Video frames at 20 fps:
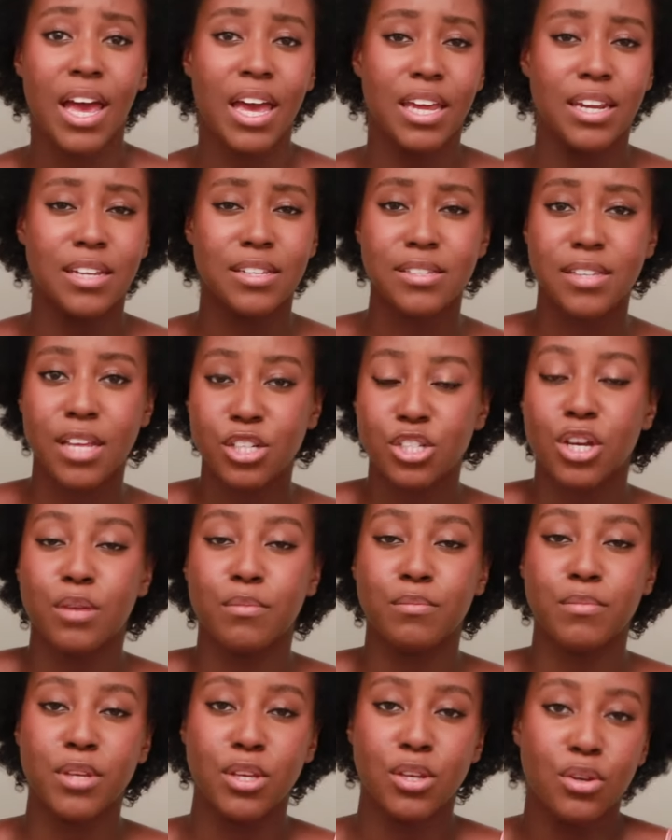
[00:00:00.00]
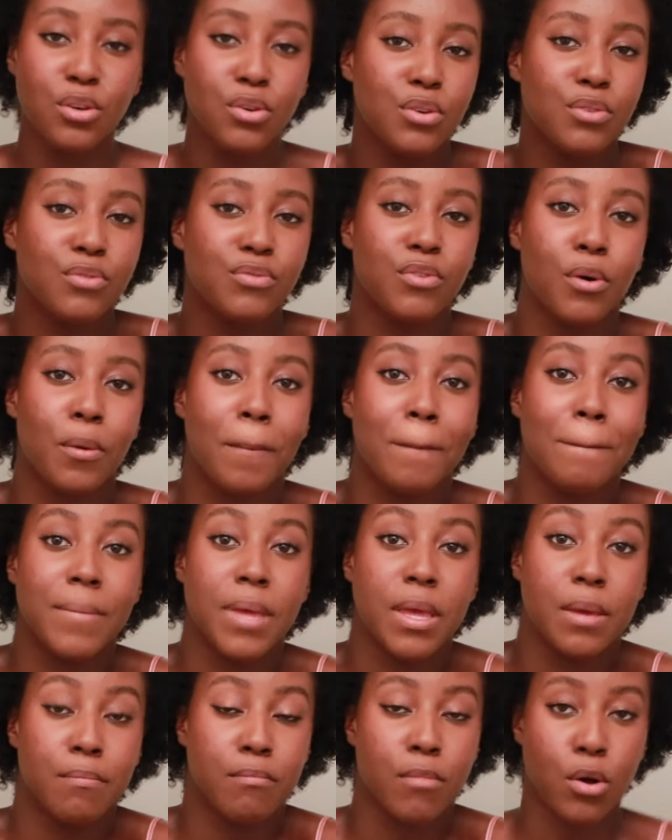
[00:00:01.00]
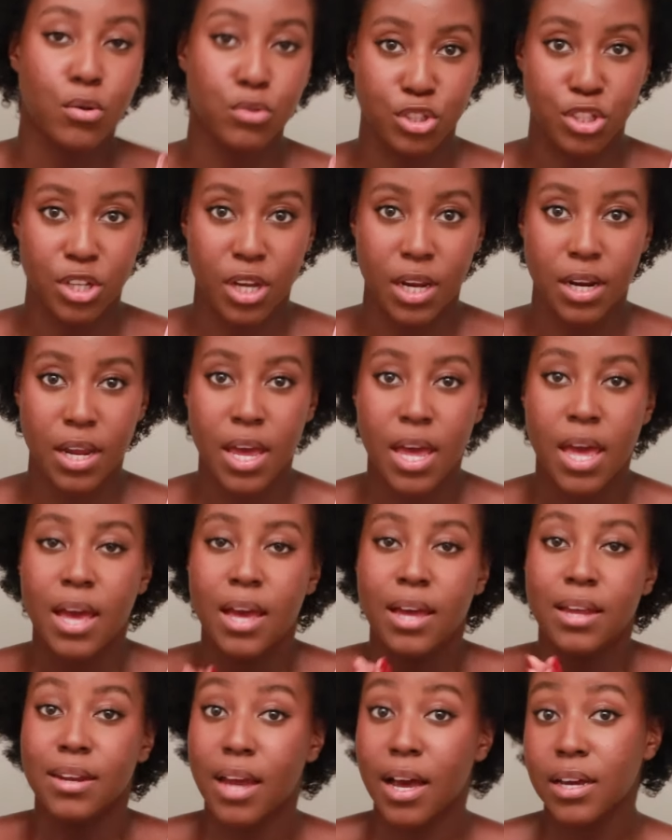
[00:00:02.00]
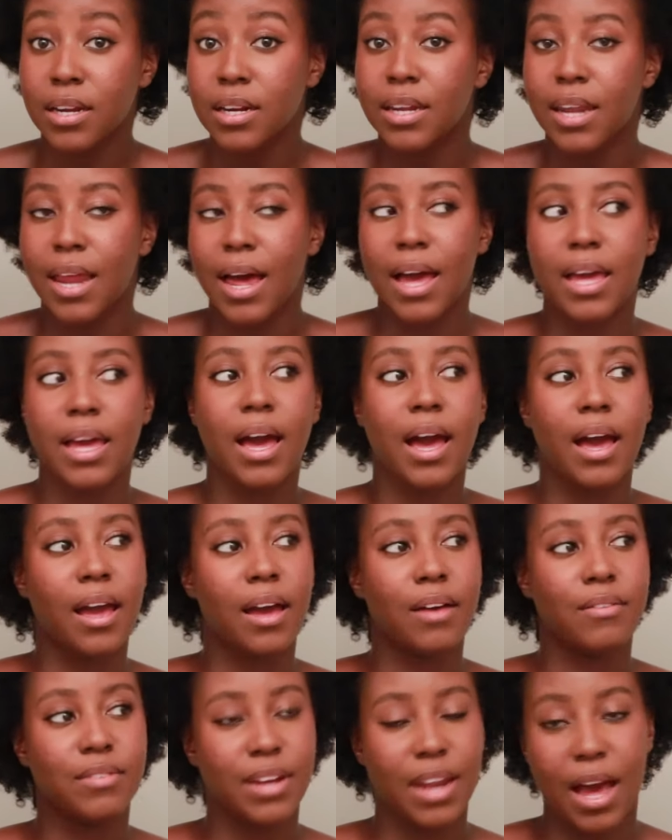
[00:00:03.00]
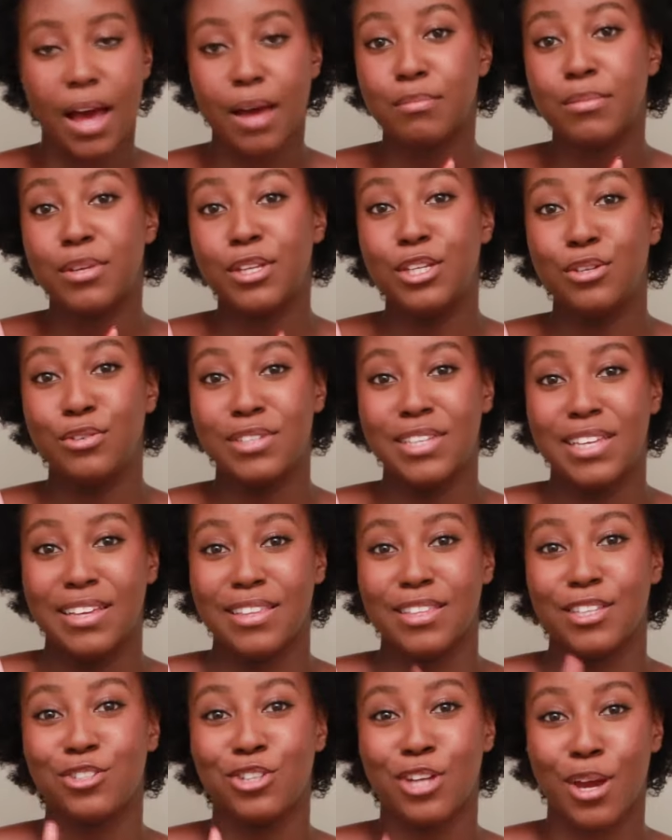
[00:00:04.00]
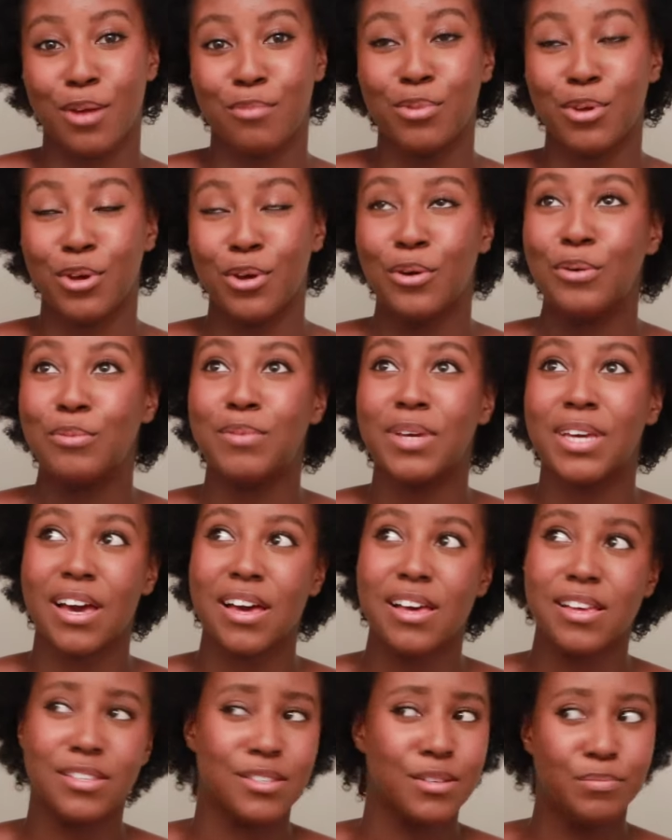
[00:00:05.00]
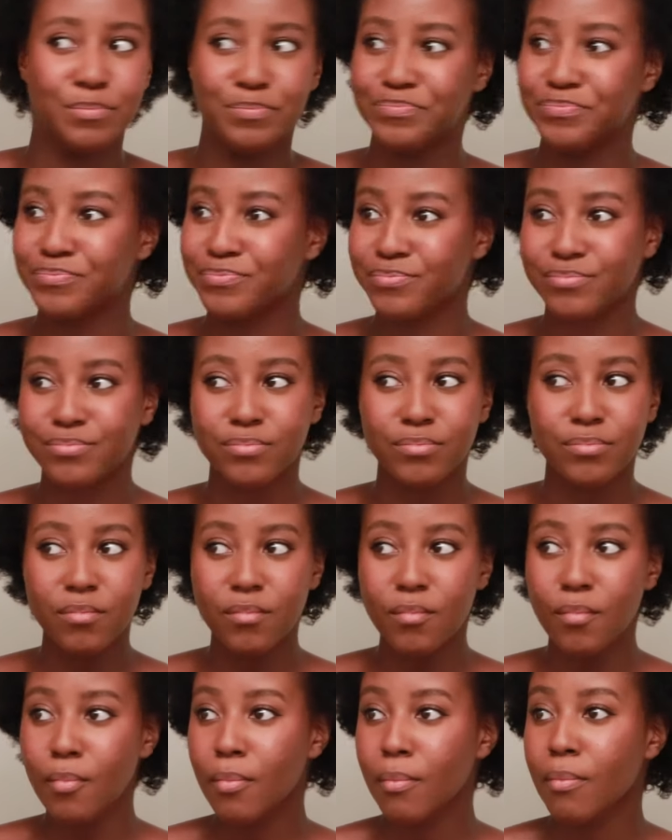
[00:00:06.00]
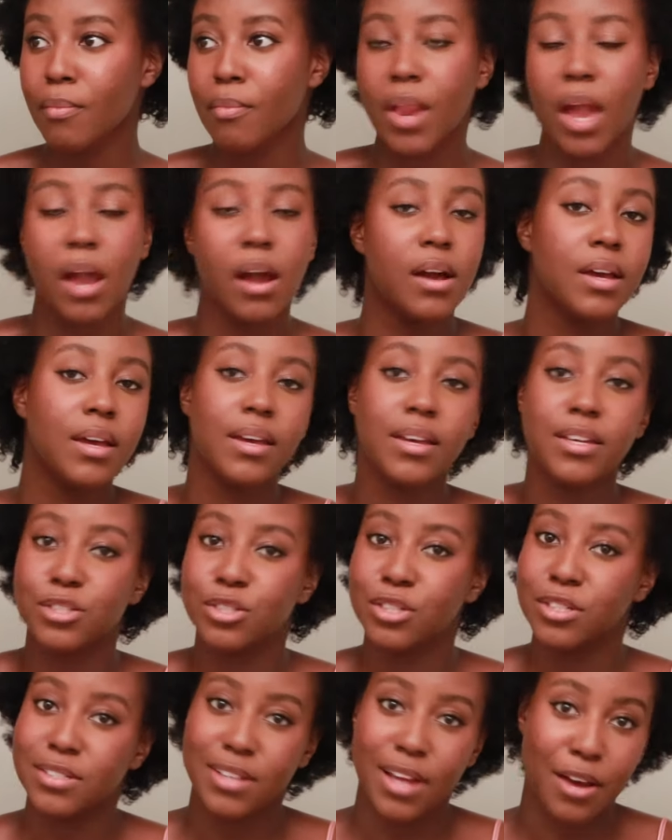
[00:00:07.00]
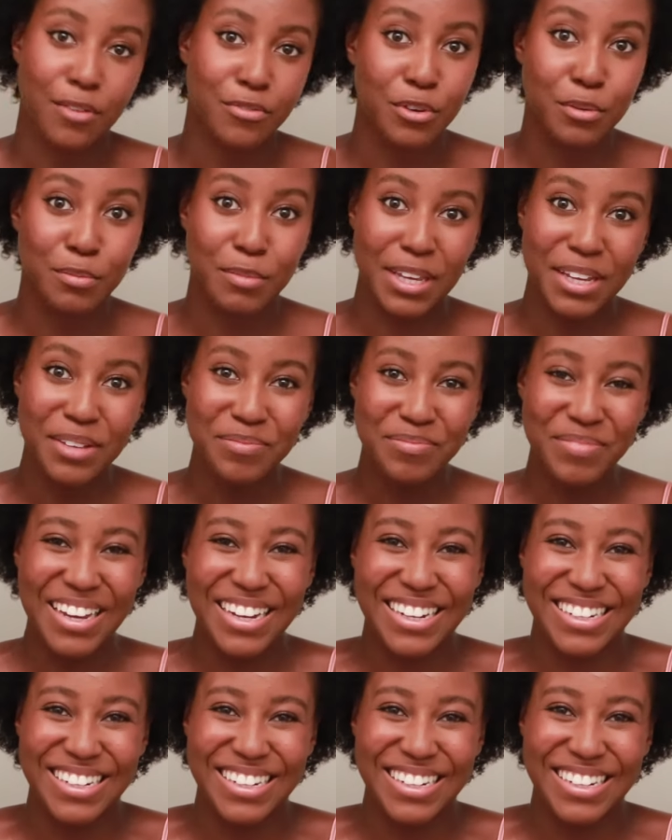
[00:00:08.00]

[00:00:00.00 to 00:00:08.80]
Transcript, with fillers: It is such a beautiful emulsion. Not gonna lie, I have not been using the shampoo because it's just not for me.